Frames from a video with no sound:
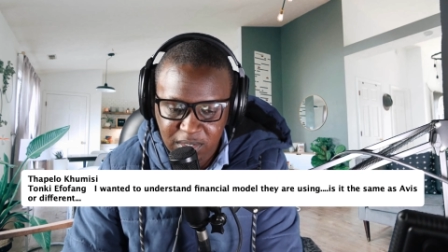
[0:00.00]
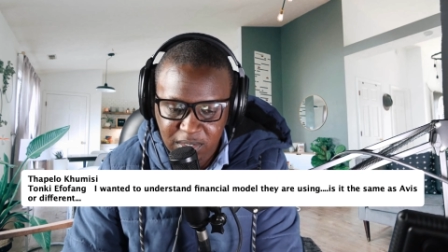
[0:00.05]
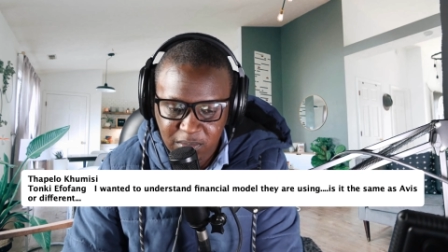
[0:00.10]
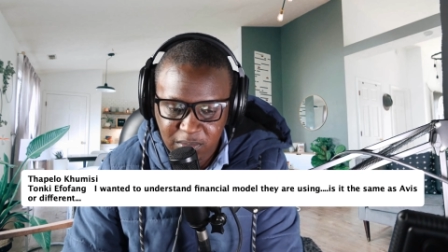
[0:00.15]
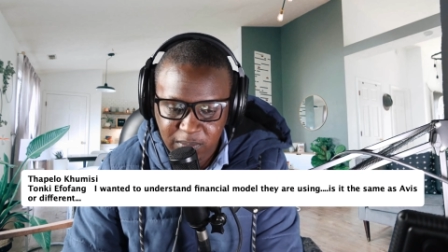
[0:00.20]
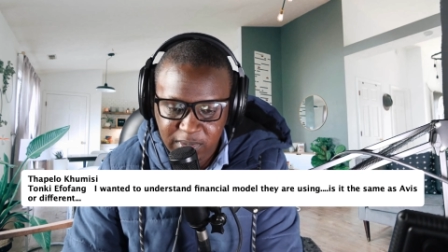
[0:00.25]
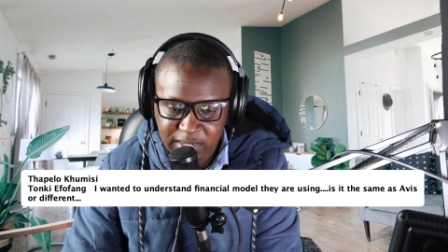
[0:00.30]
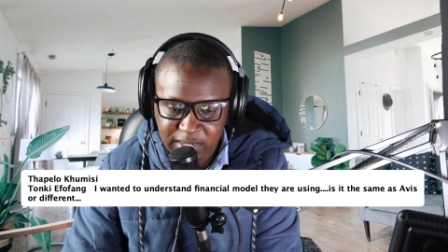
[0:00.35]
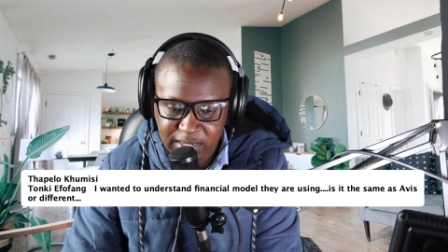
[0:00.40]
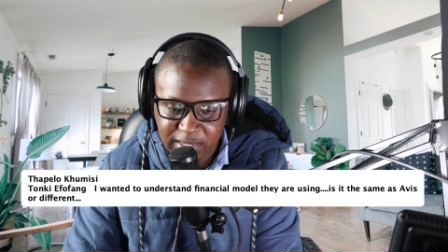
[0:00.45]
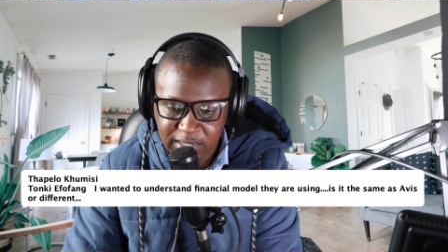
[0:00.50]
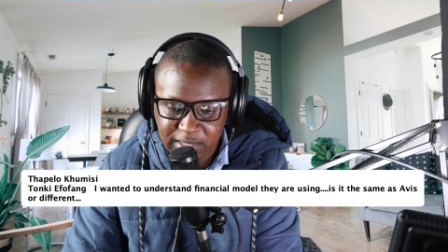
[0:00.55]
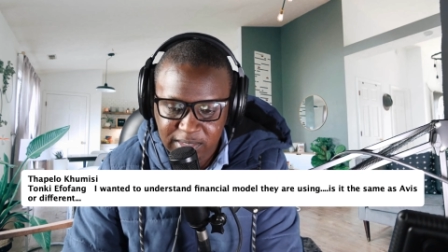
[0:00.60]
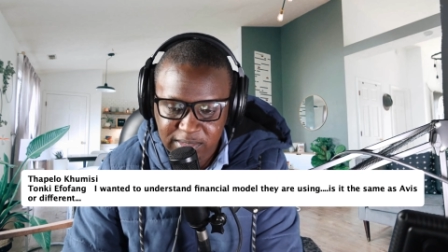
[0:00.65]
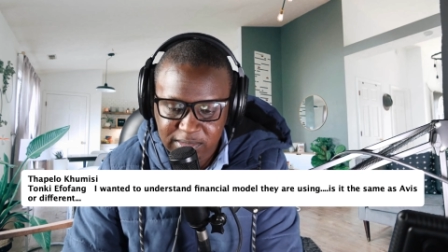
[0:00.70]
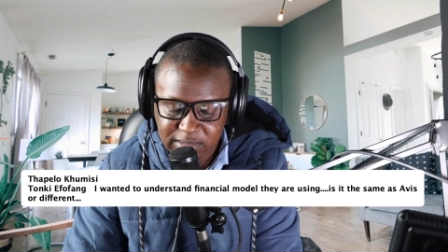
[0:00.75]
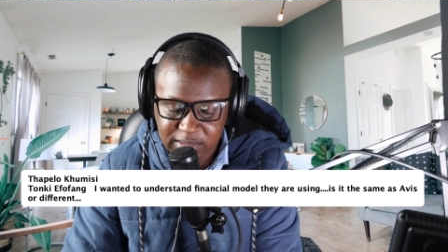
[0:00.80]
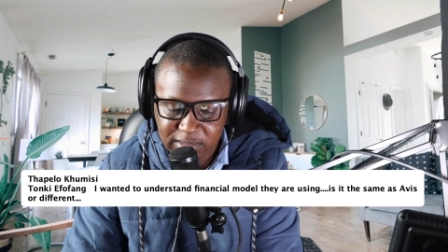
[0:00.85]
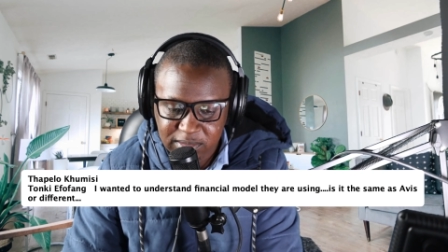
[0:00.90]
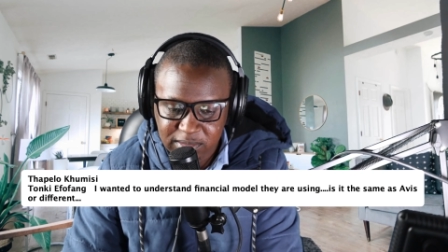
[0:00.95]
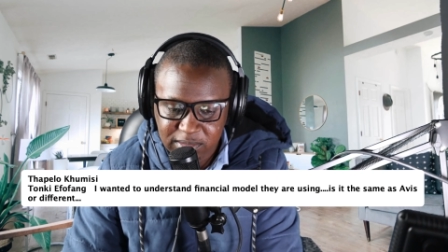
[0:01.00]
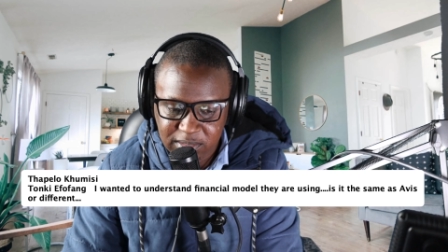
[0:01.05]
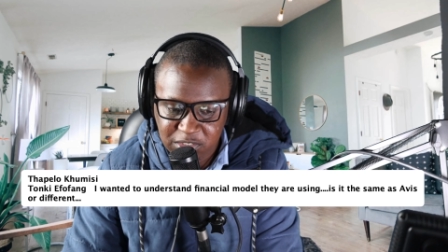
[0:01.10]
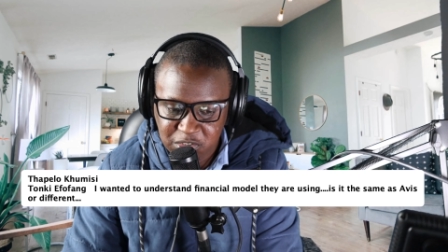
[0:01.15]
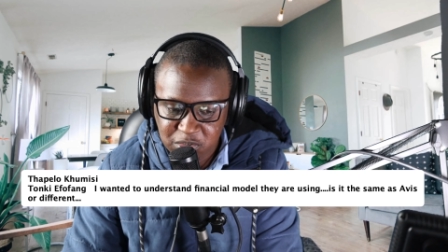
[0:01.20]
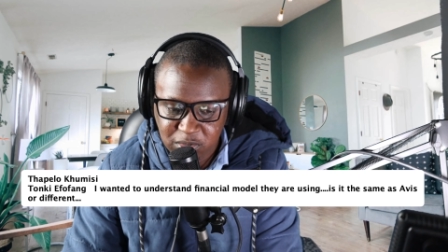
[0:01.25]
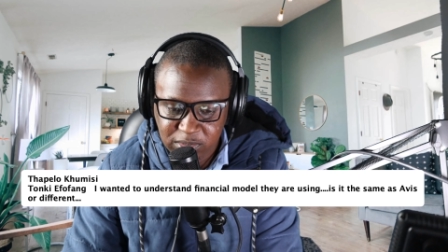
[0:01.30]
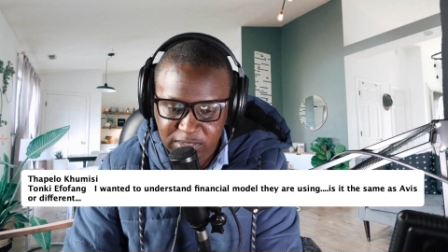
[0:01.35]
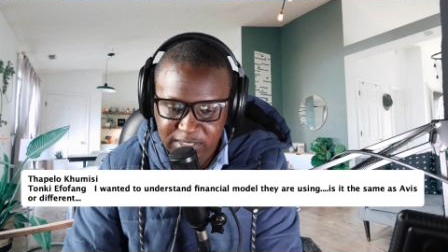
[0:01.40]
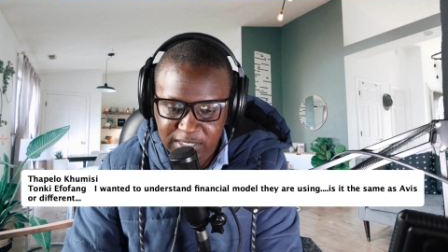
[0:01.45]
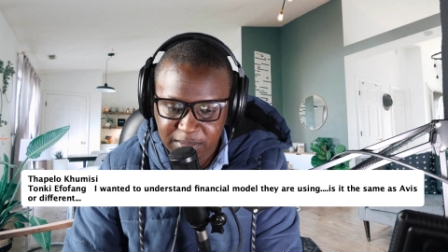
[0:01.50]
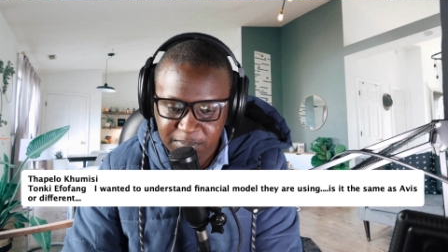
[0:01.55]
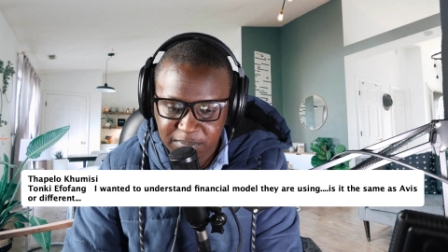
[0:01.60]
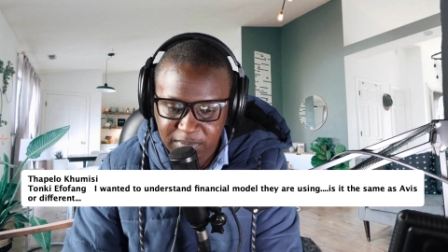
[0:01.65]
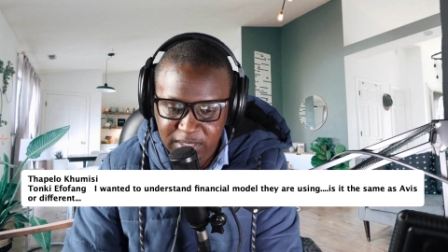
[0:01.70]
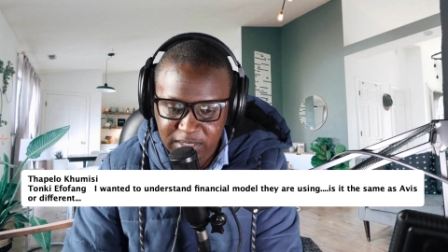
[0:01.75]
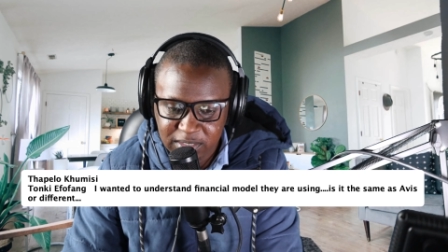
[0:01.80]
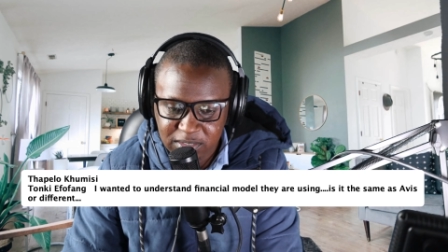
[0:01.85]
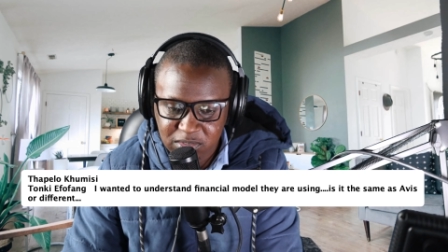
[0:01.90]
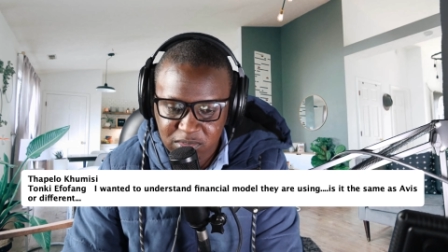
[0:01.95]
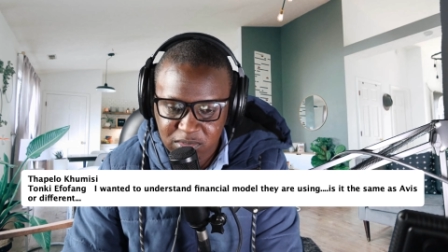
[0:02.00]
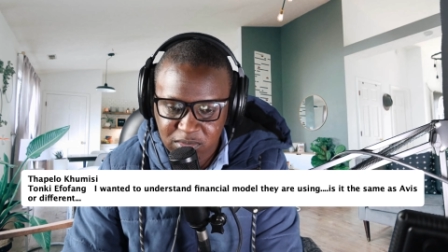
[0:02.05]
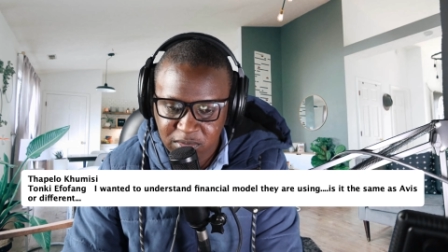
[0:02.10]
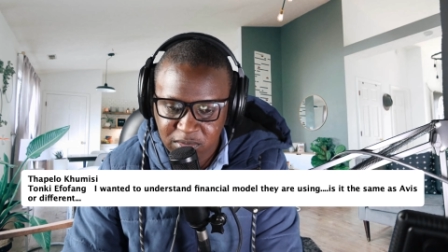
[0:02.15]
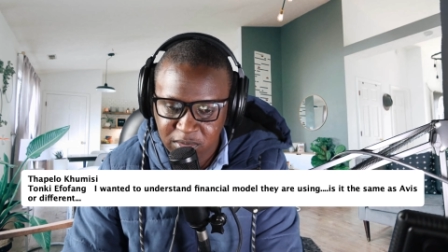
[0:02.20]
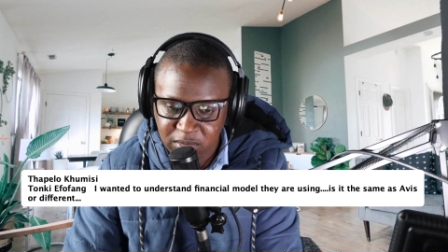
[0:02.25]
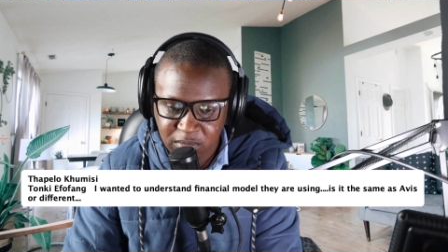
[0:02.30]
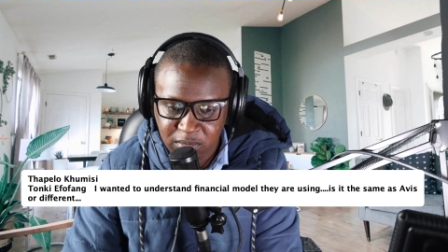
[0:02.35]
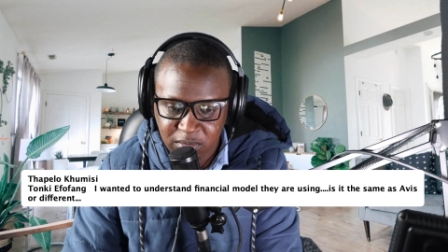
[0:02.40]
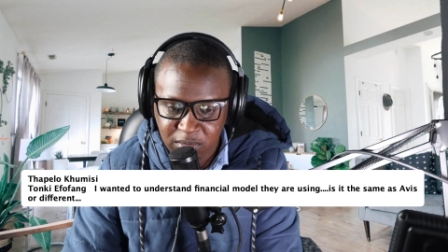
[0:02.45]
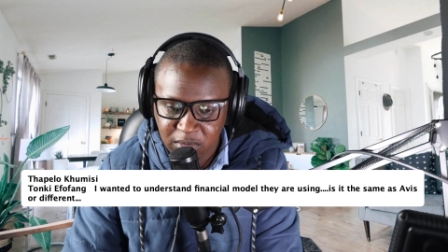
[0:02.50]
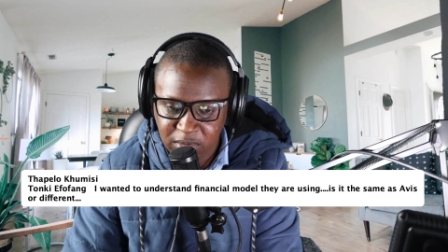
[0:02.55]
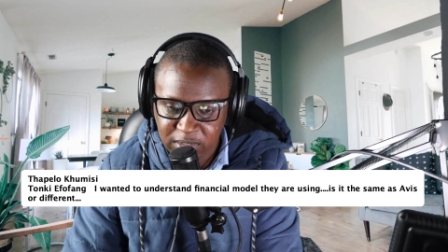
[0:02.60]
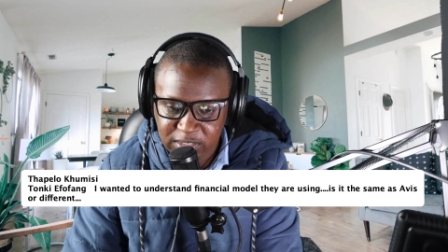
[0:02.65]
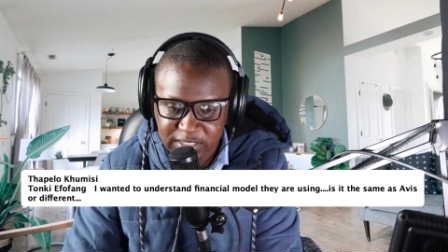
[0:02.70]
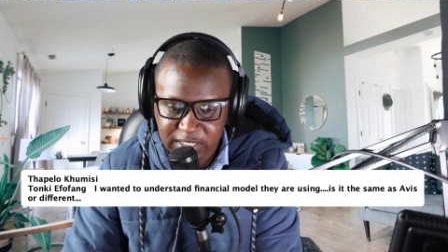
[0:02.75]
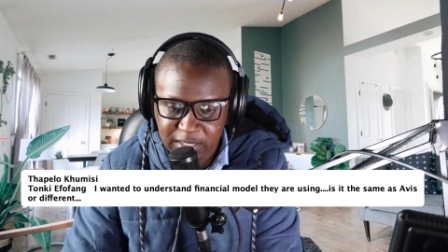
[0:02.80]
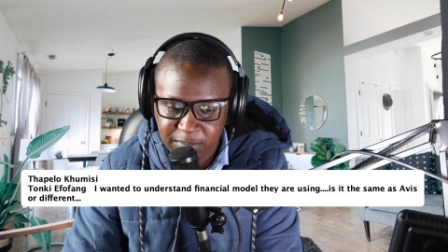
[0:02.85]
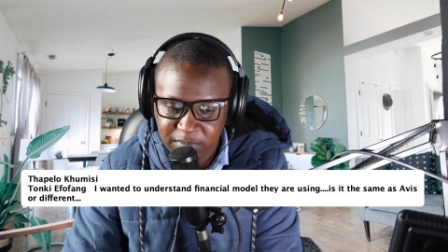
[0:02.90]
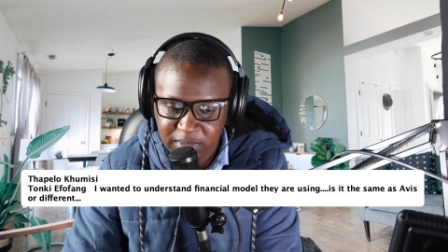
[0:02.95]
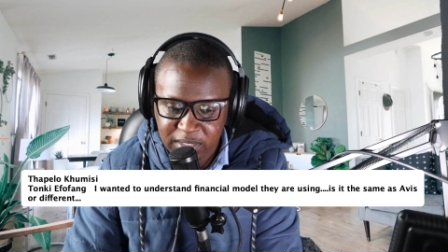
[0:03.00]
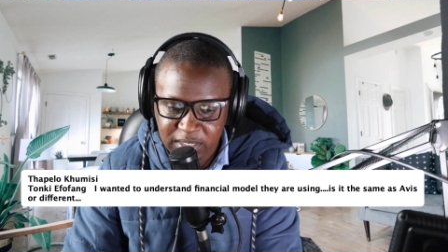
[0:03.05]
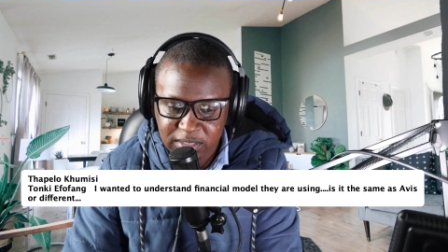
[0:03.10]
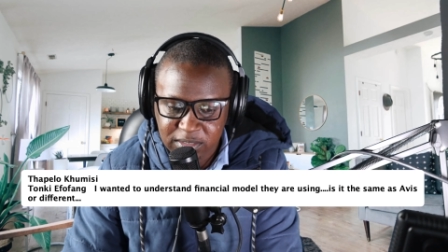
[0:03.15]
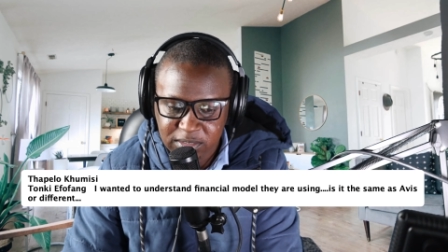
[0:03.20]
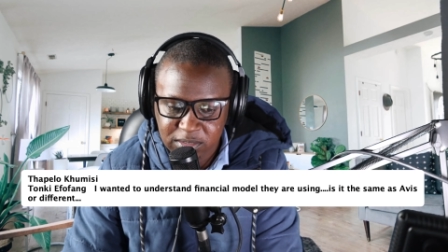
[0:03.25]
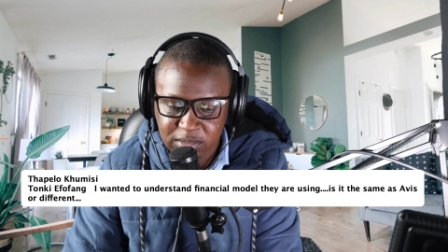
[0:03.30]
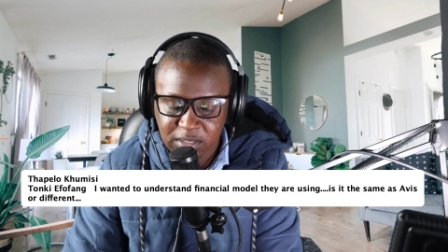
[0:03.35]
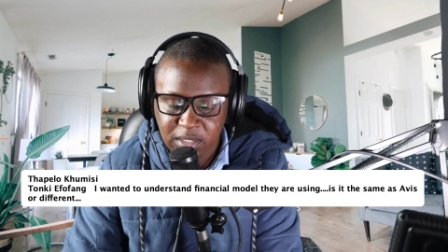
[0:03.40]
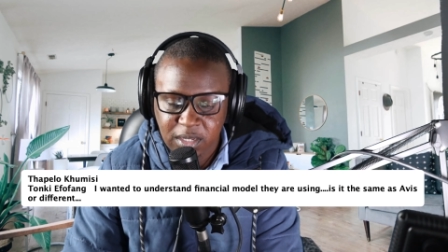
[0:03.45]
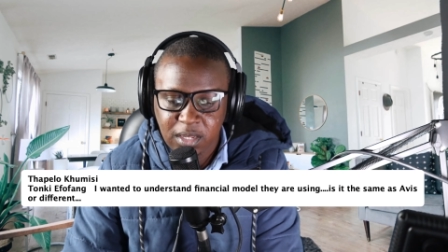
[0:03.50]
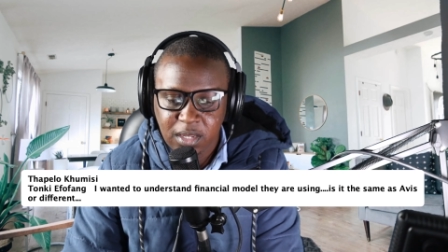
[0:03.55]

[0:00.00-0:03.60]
whether it's a short-term lease or long-term lease.